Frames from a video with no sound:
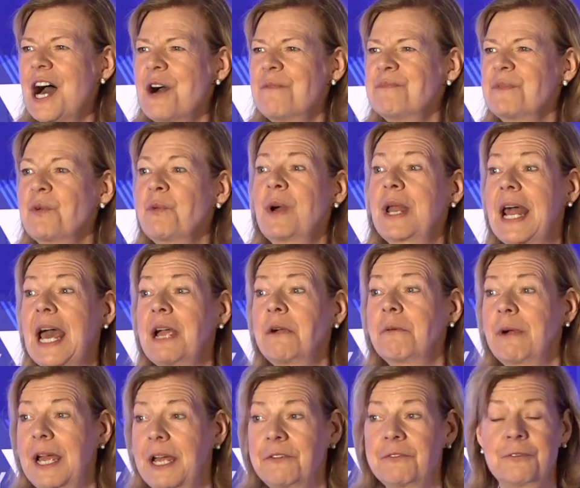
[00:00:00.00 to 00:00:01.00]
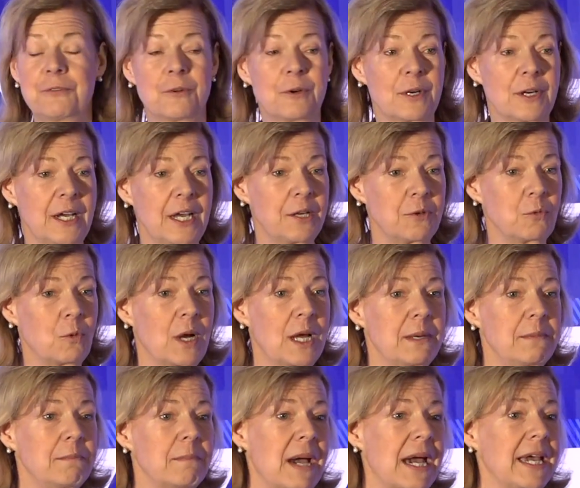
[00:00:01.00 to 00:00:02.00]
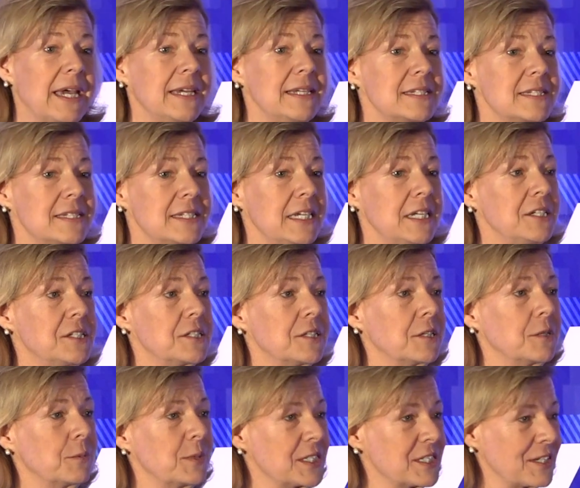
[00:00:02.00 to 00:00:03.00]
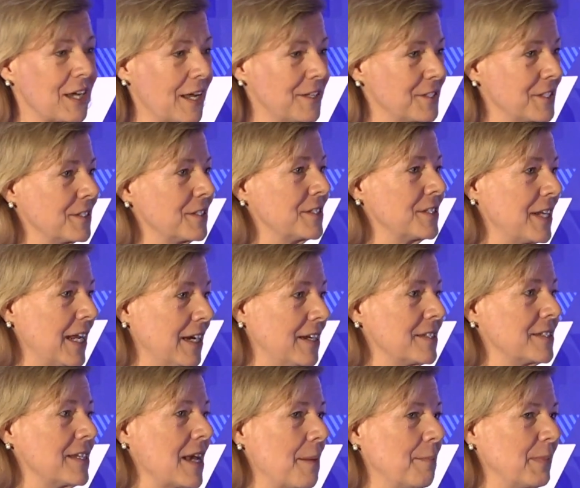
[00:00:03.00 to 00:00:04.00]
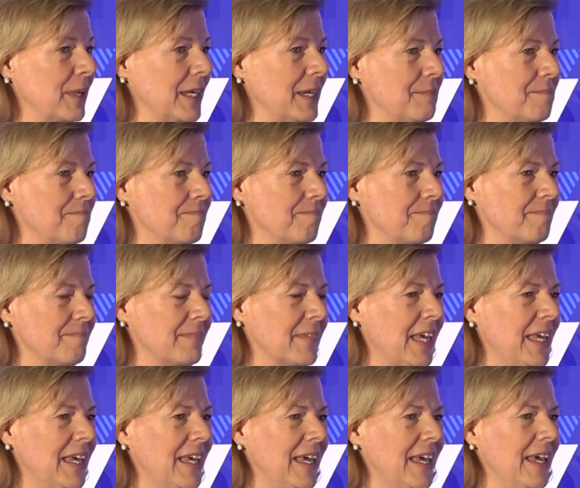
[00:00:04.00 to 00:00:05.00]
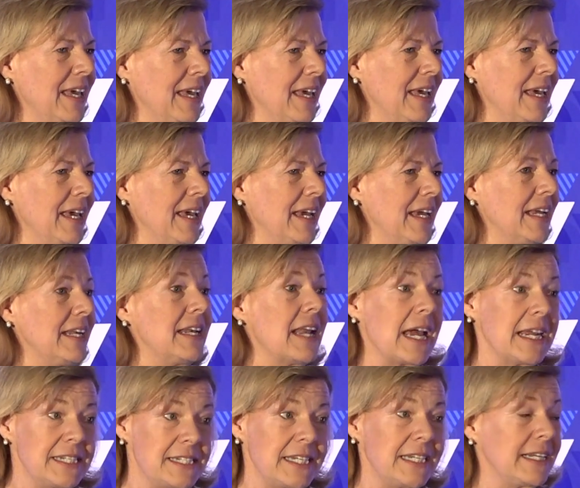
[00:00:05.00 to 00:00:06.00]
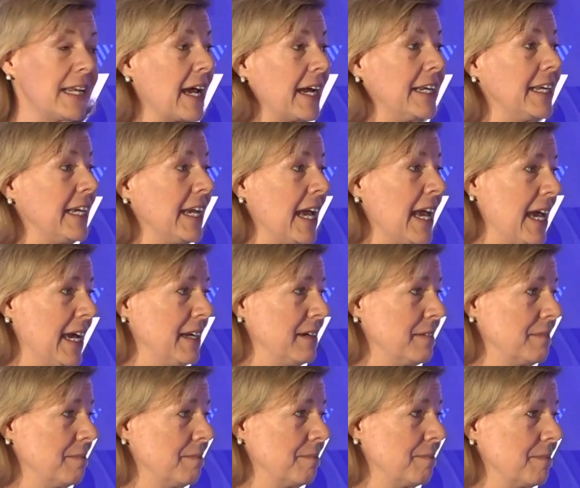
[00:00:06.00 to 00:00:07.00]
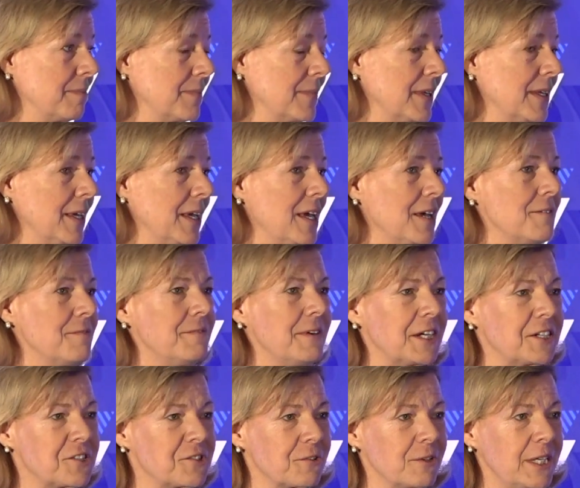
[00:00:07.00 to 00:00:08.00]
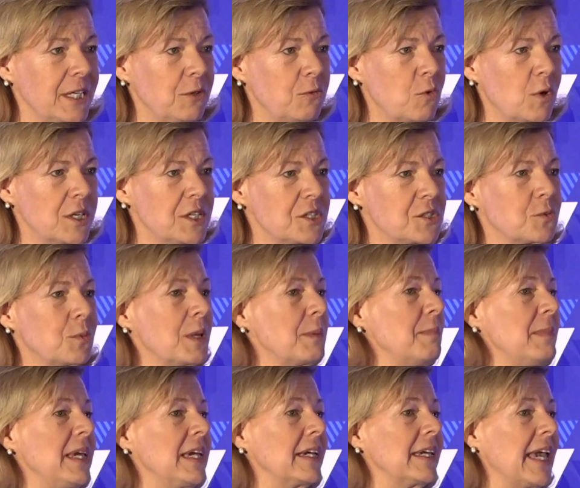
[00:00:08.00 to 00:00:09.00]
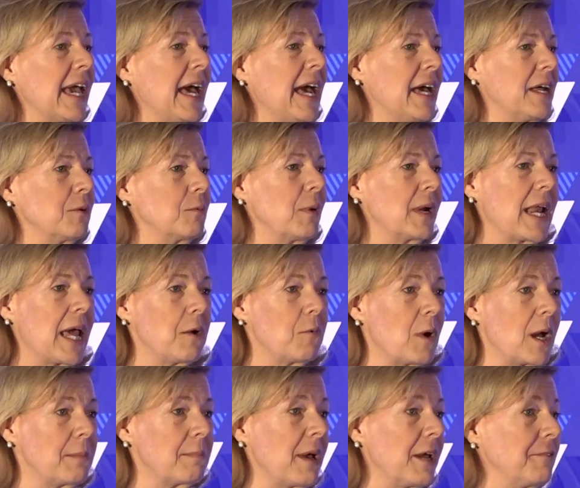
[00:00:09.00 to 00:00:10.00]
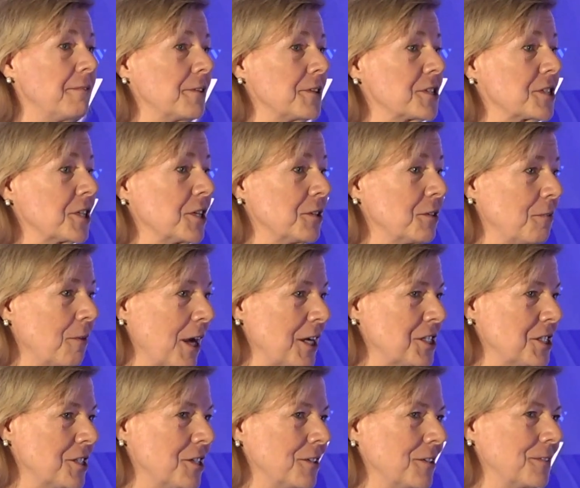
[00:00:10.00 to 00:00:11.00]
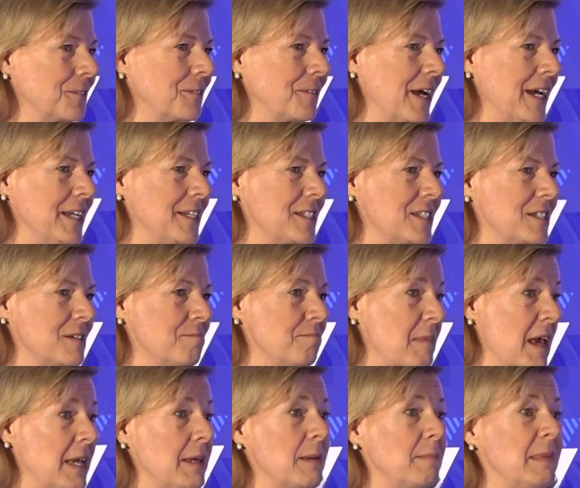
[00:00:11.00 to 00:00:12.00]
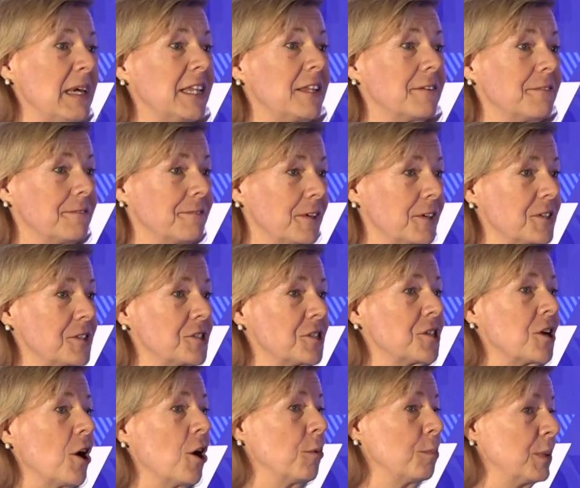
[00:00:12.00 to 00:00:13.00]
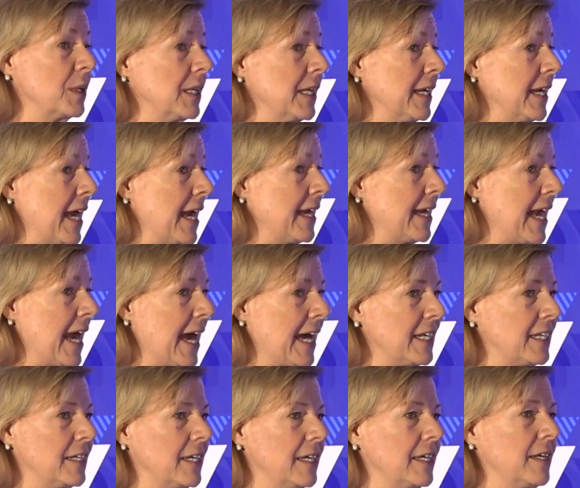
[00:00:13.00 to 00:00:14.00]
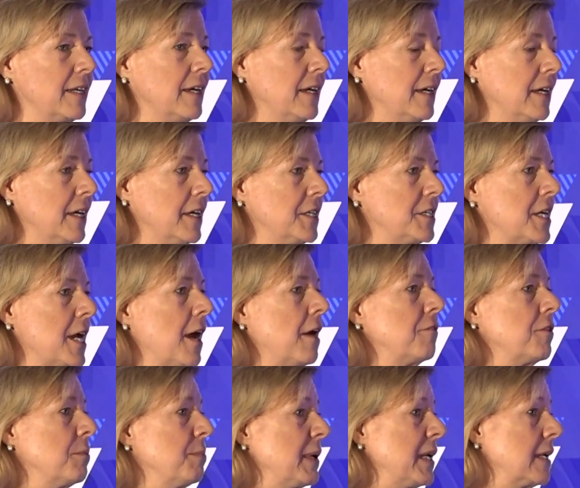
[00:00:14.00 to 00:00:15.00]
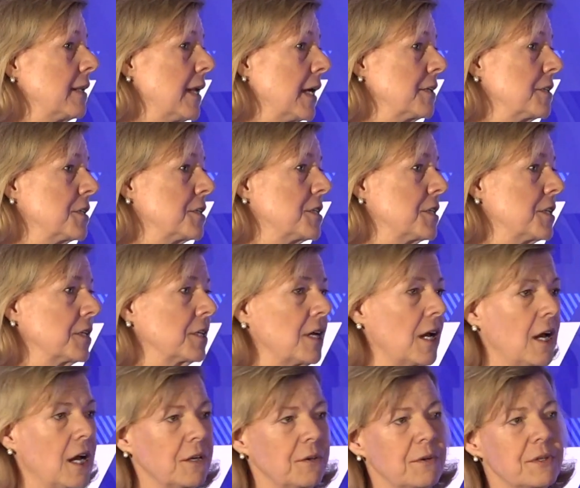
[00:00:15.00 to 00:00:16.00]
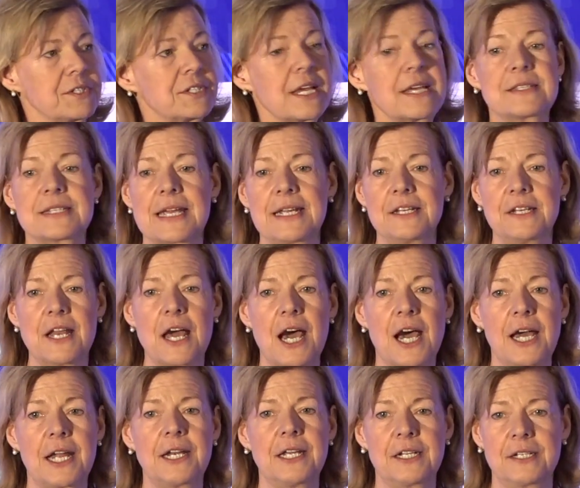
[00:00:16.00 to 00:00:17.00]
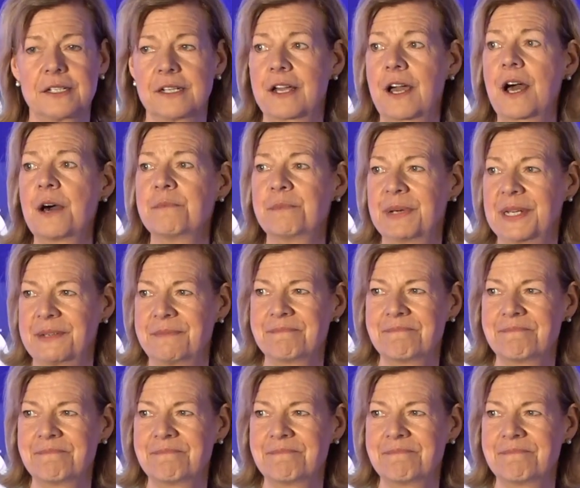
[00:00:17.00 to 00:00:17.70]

when I ran for and won my seat to the Wisconsin State Assembly. In 1998, victory was with me again when I won my first congressional race, making me the first openly gay candidate to ever be elected to the Congress as a non-incumbent.